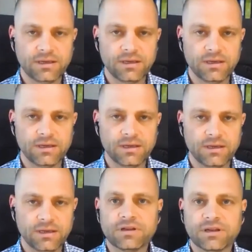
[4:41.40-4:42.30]
It
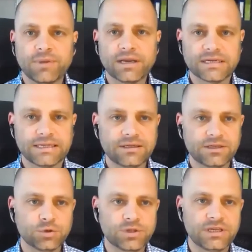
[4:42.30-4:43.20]
definitely might lead
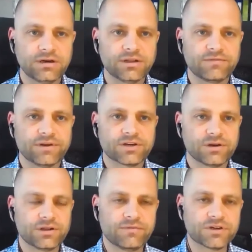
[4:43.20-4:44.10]
to the yield
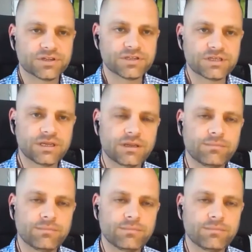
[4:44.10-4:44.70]
deficiency,